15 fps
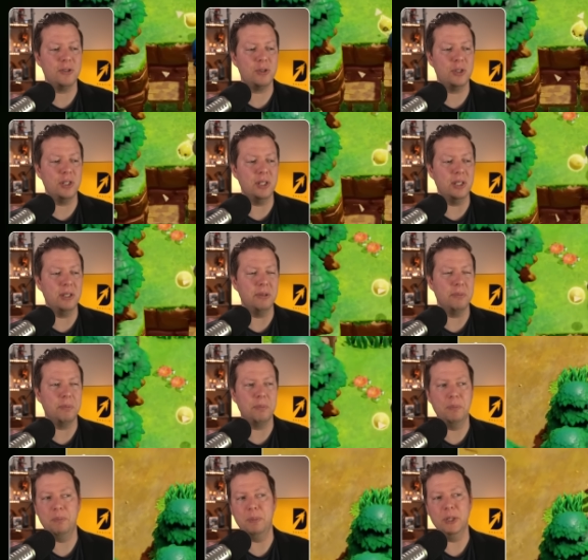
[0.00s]
She
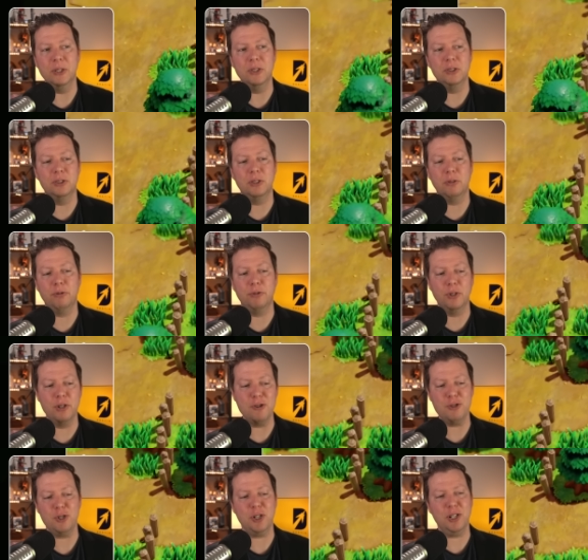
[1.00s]
builds
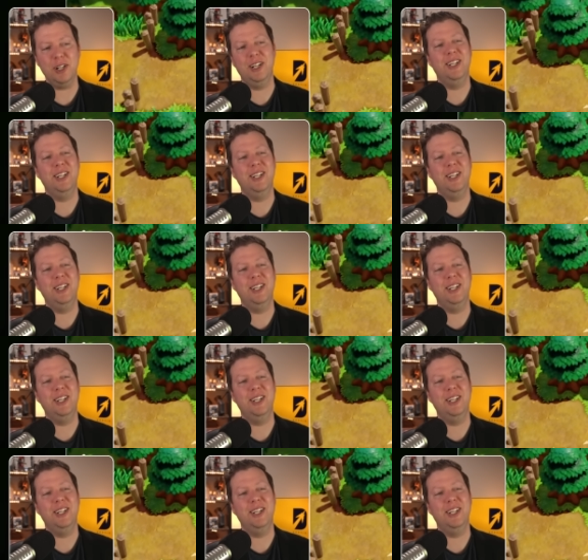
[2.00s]
furniture